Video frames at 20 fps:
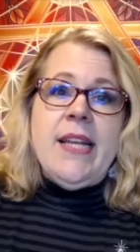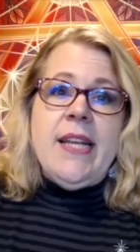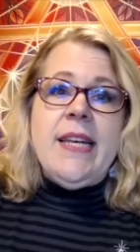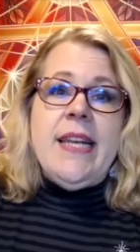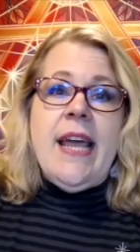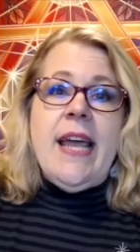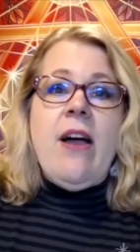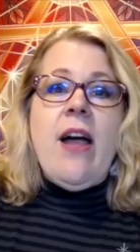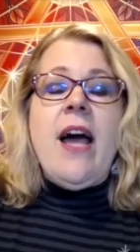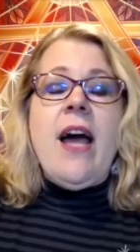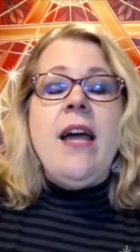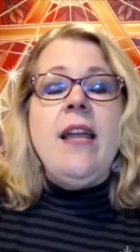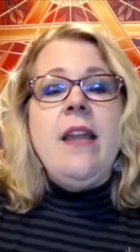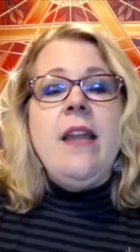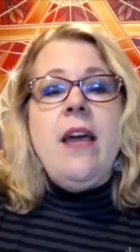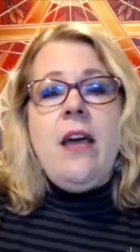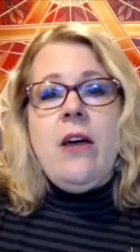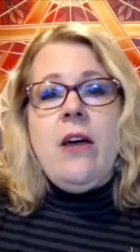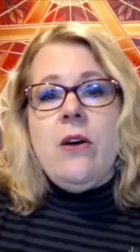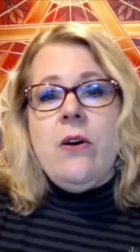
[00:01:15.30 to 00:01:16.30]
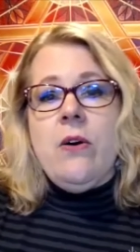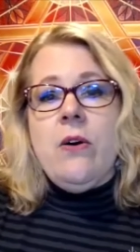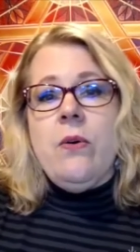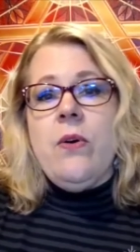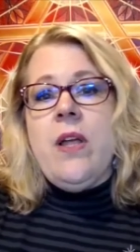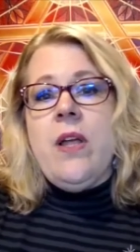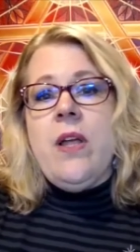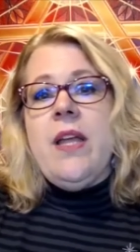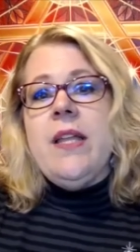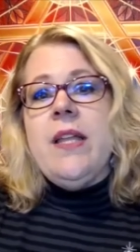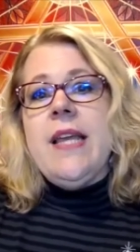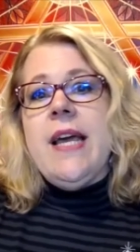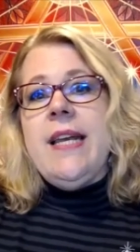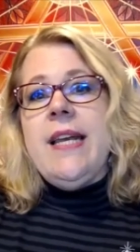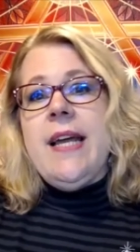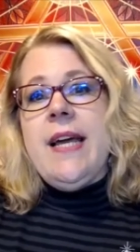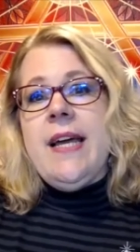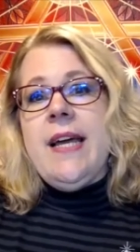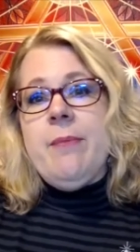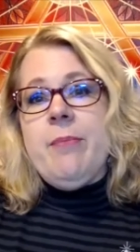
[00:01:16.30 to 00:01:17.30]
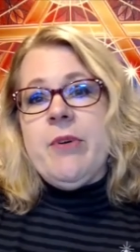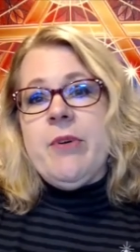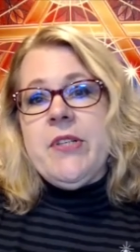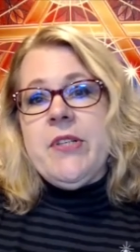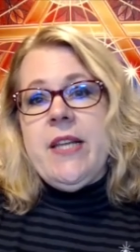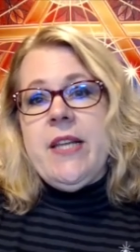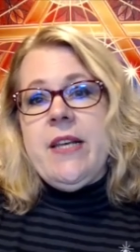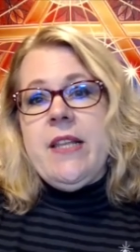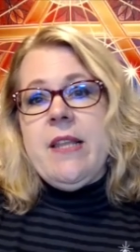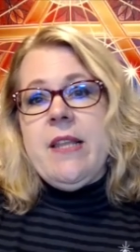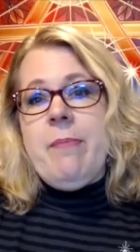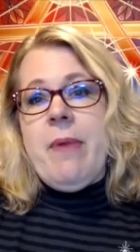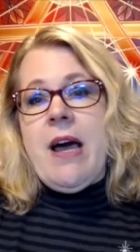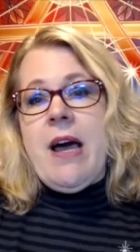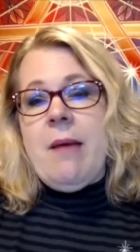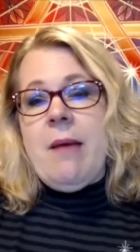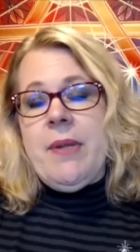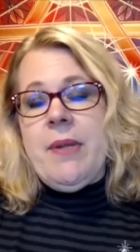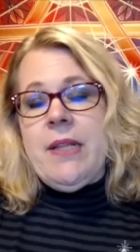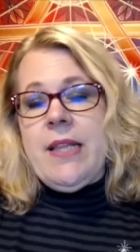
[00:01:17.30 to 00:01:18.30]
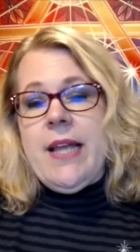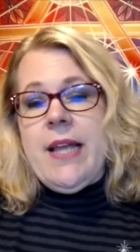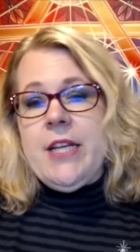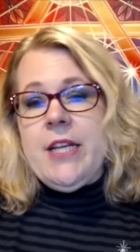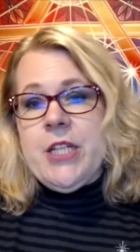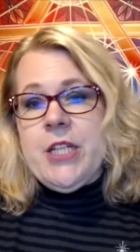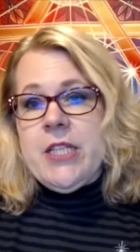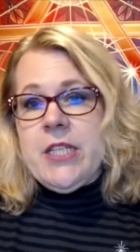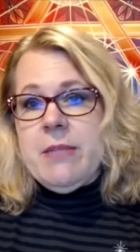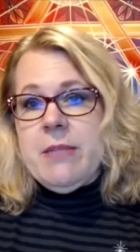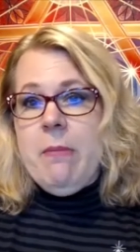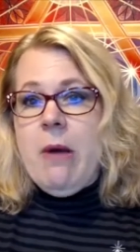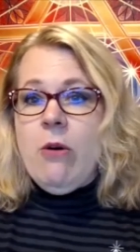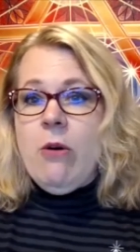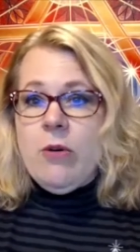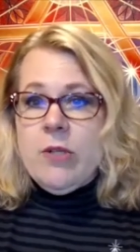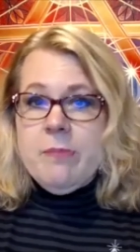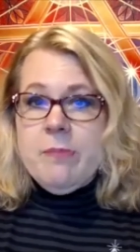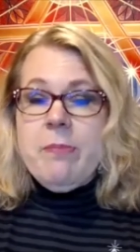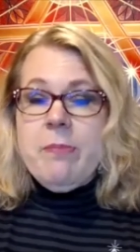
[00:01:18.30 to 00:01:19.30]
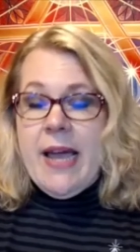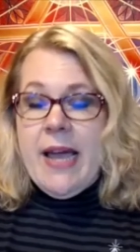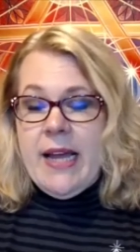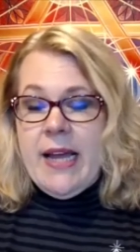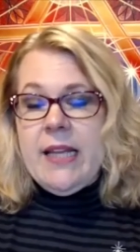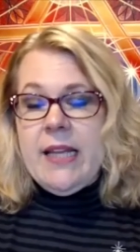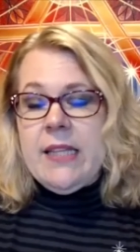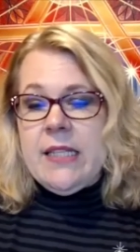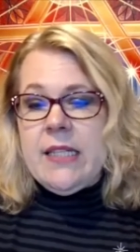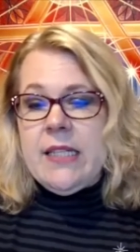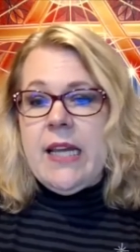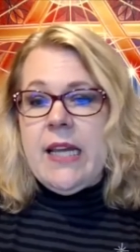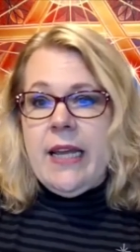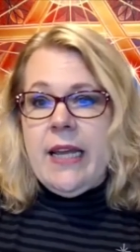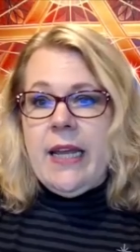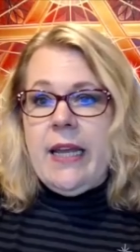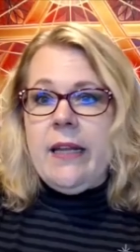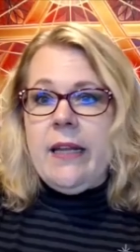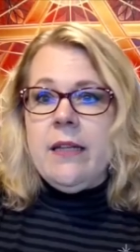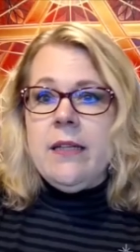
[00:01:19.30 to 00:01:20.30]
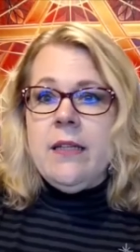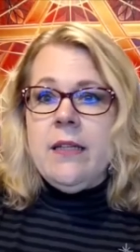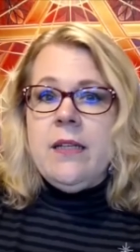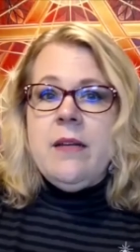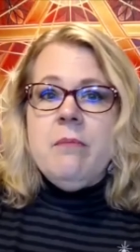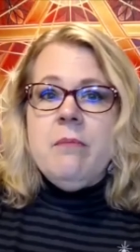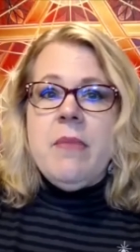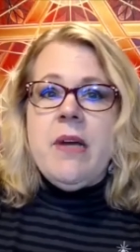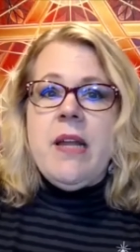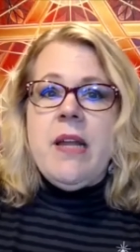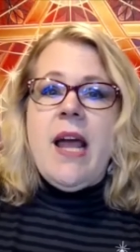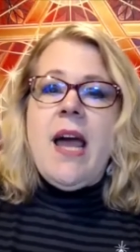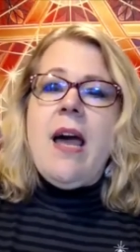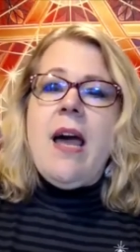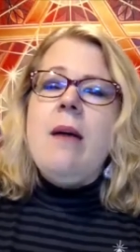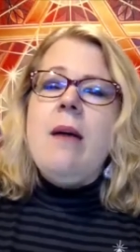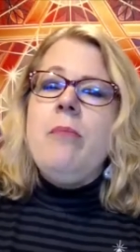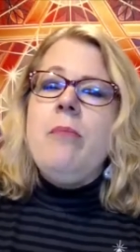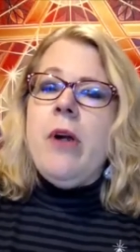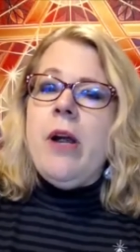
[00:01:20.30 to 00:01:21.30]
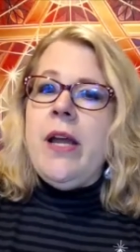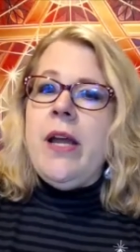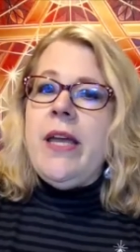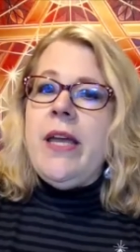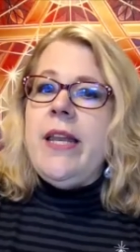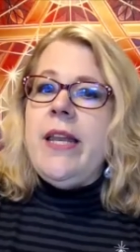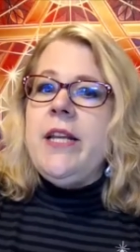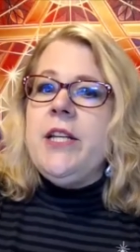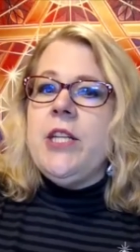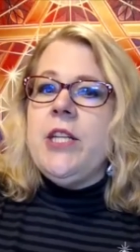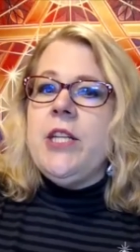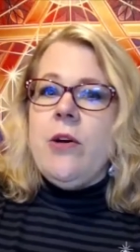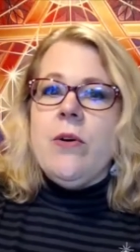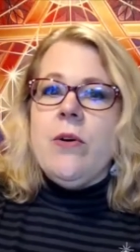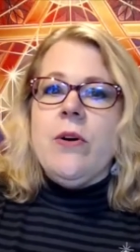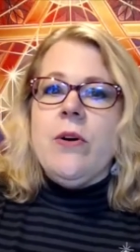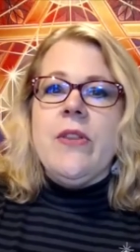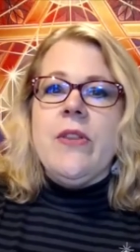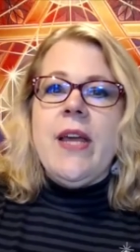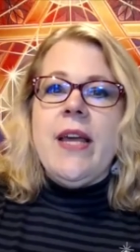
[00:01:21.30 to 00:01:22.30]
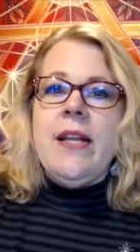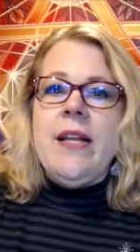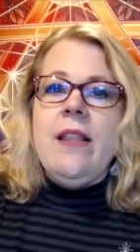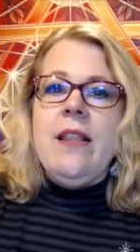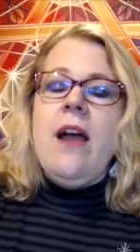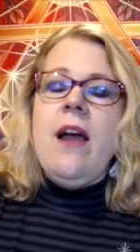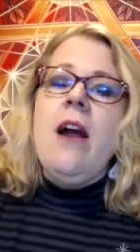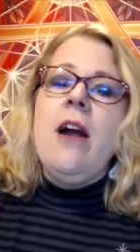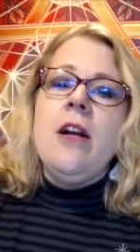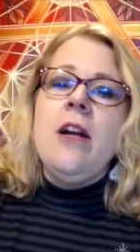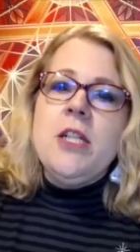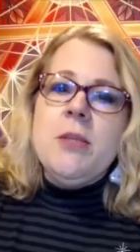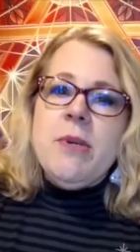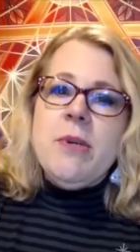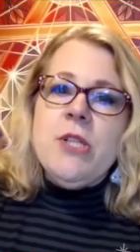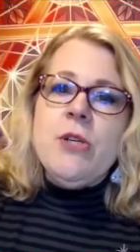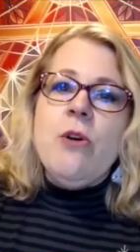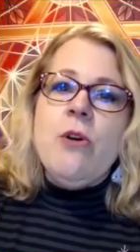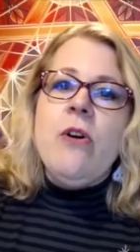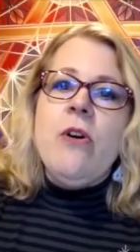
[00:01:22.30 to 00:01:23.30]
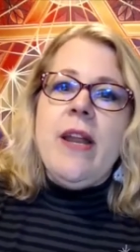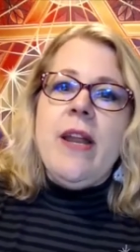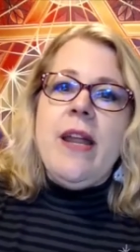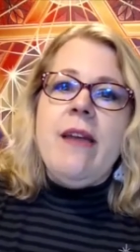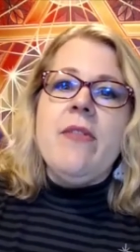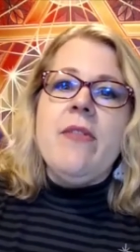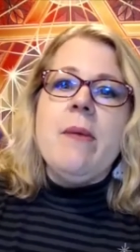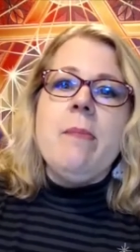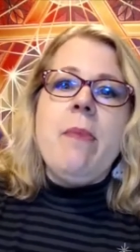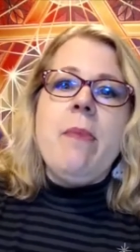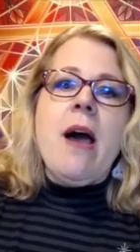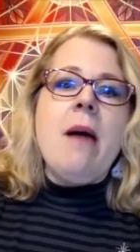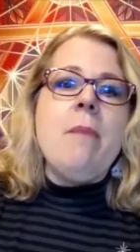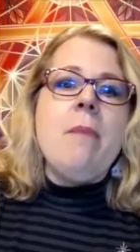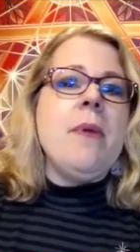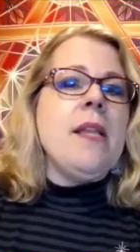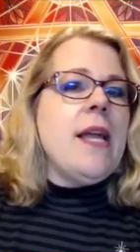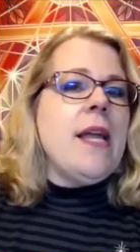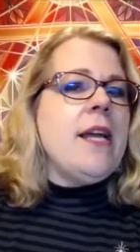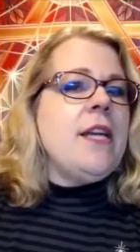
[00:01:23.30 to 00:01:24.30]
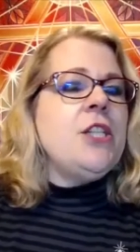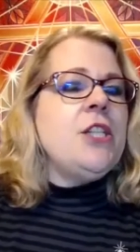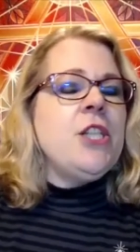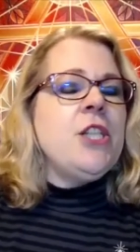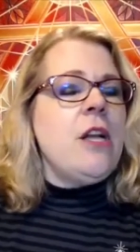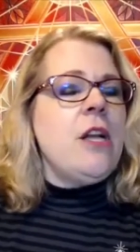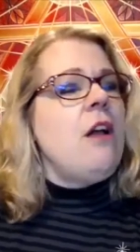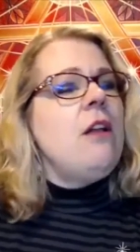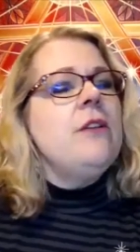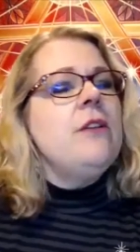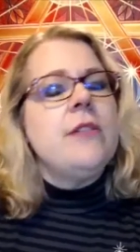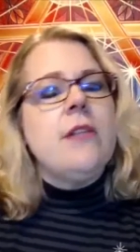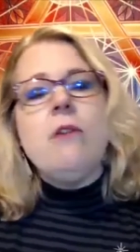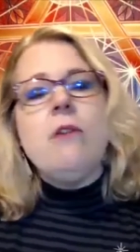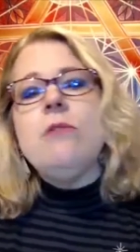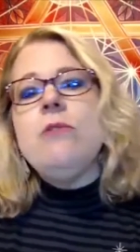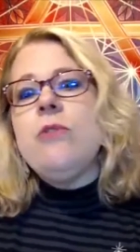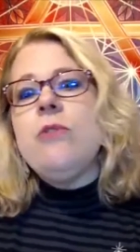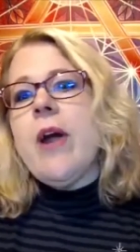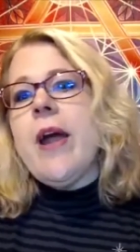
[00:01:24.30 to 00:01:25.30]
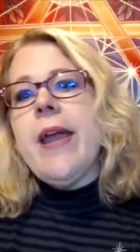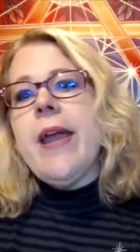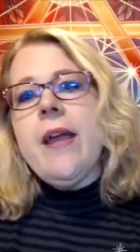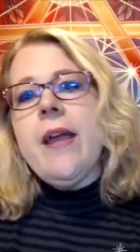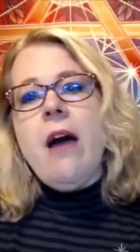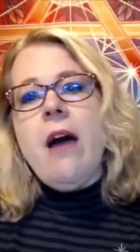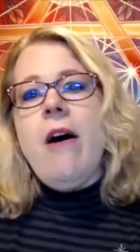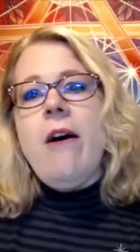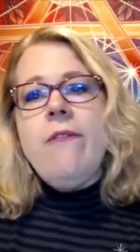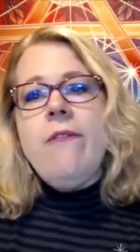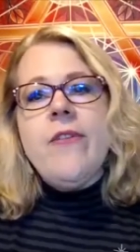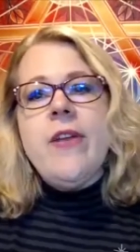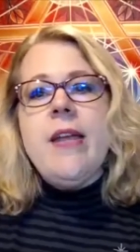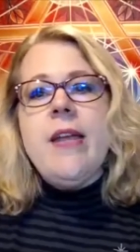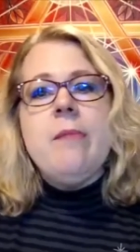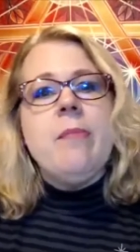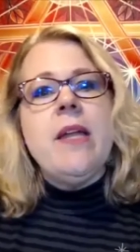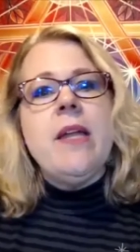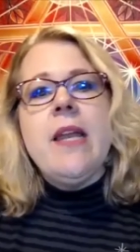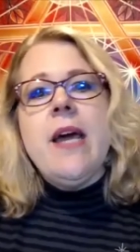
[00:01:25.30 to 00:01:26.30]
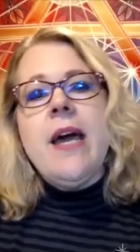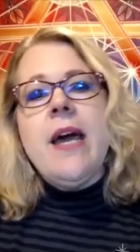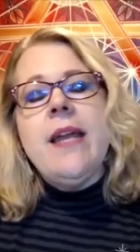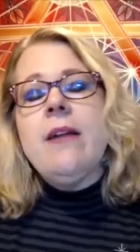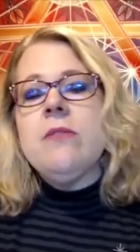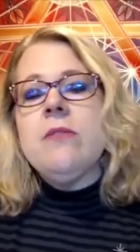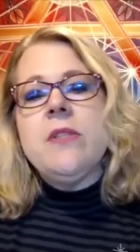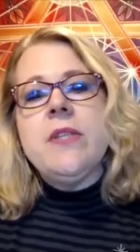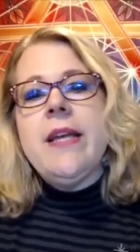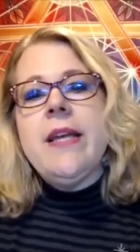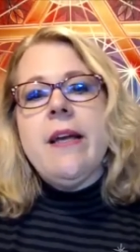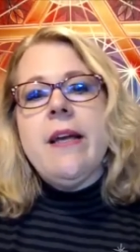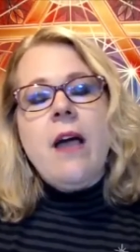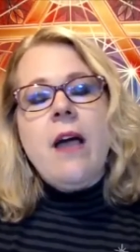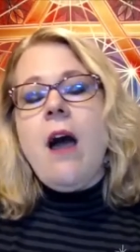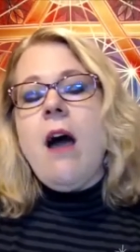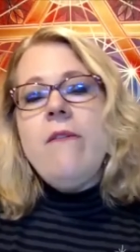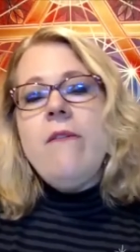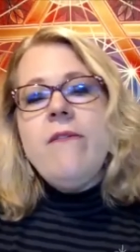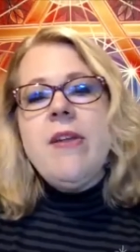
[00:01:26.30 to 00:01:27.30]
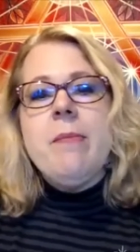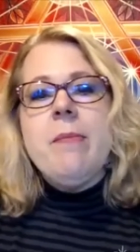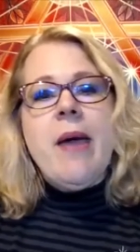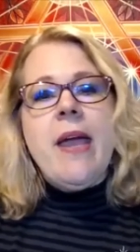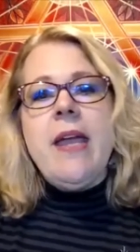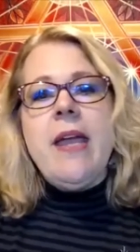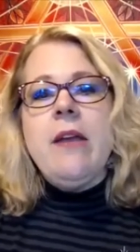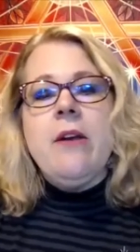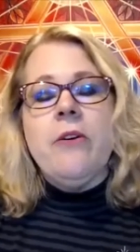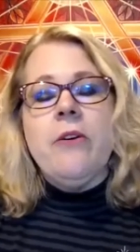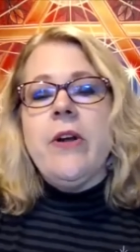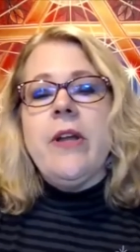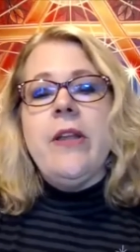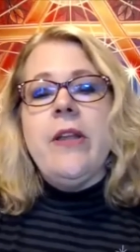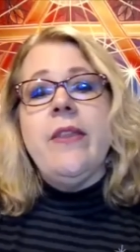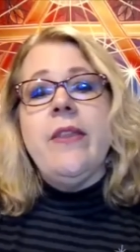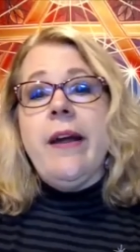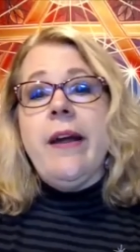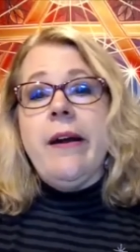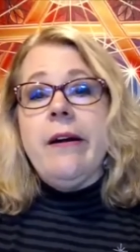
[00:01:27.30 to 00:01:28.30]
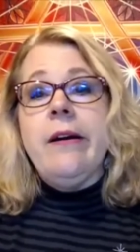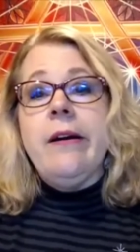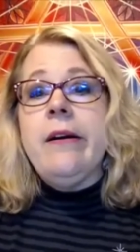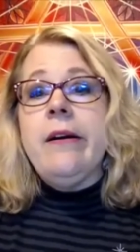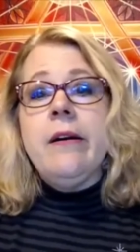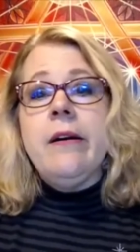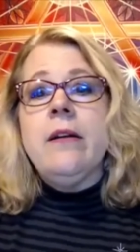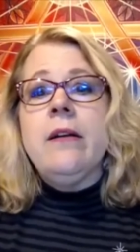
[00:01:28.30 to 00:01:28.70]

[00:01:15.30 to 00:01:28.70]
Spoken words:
Now, I know that 90% of the population smoked back in the day, but I'm pretty sure that a large majority of the population also drank coffee, but I don't see a coffee maker in there.